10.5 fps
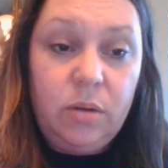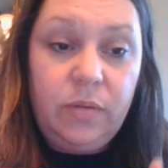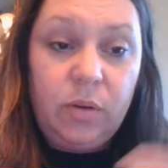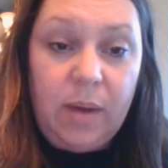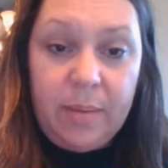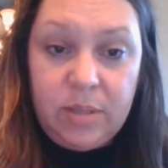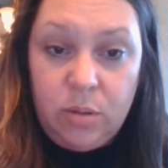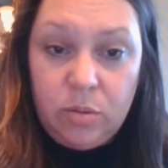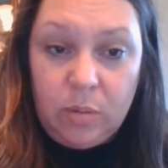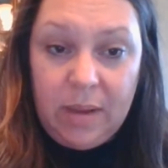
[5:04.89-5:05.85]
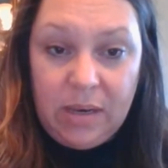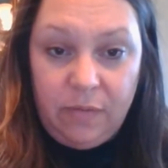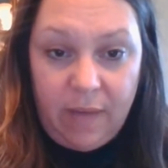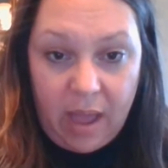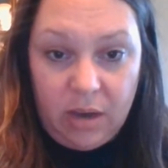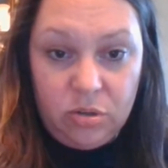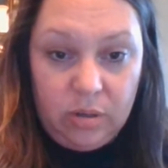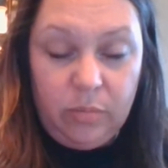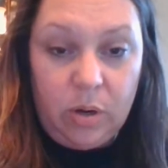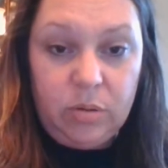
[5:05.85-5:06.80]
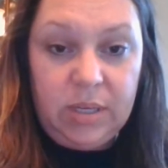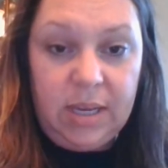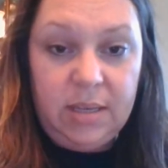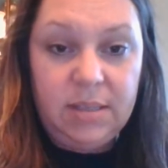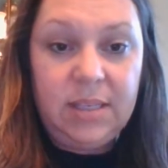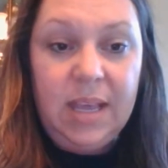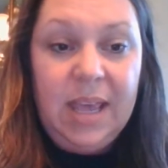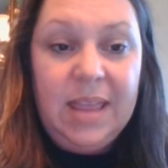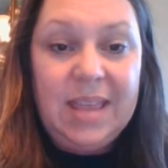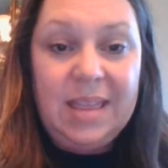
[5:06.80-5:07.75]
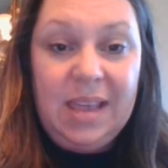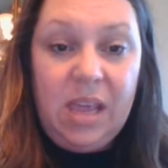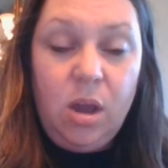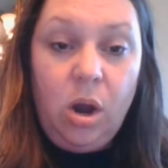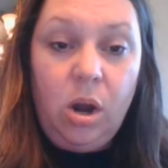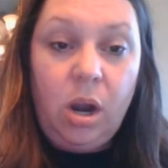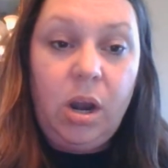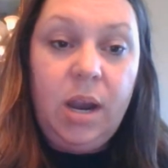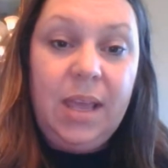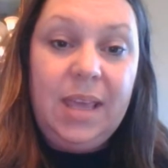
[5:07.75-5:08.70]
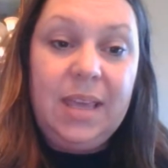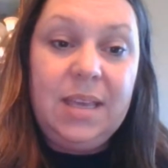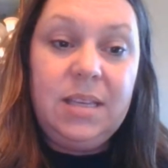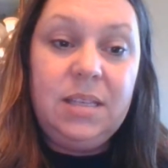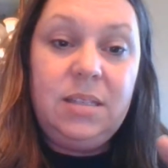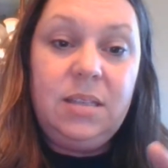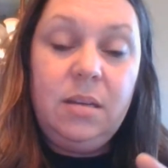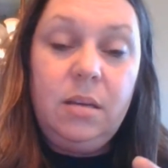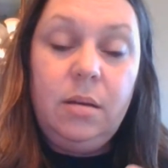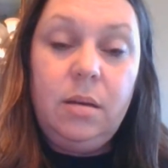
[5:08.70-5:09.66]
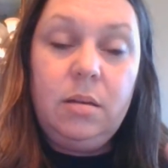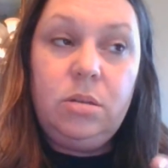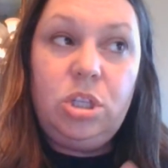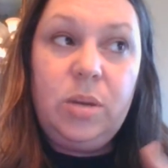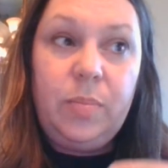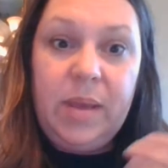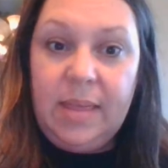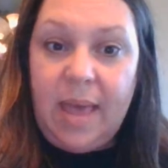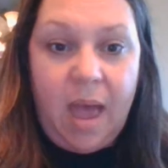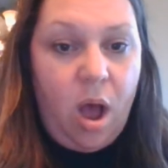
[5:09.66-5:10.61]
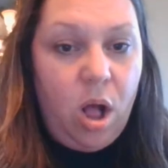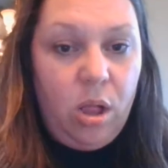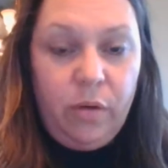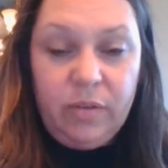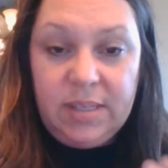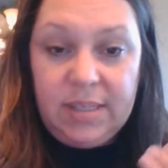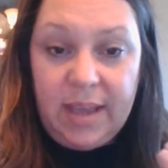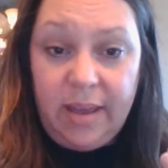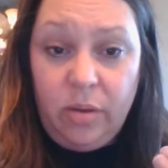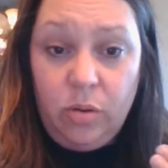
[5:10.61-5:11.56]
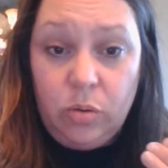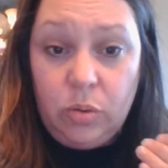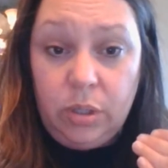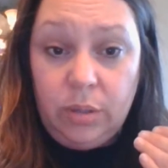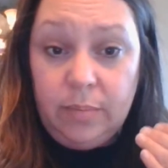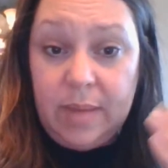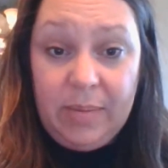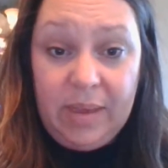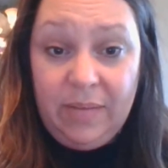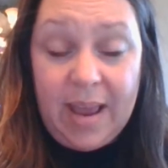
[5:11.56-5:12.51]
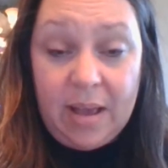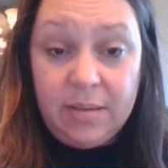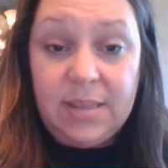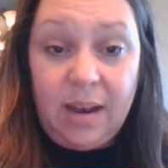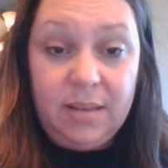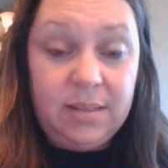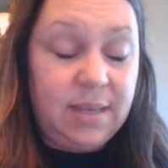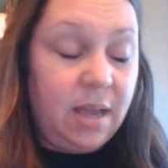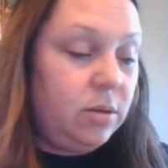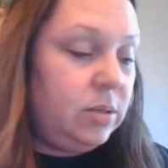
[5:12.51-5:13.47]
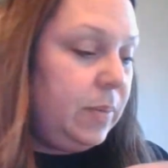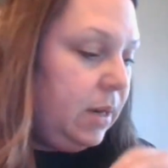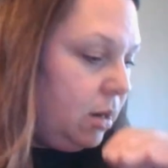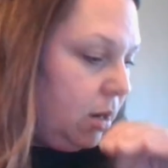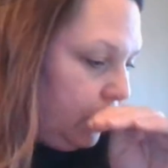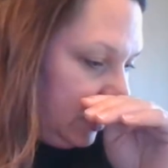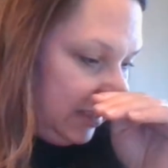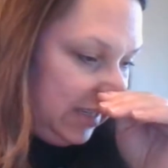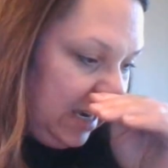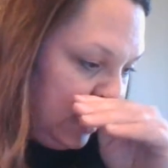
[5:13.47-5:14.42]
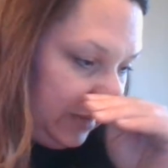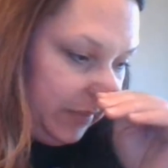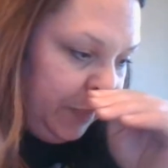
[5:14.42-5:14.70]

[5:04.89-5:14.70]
if the ribosomes are manufacturing proteins, then the ER is shipping that all over the cell or maybe even outside of the cell, depending on what's needed.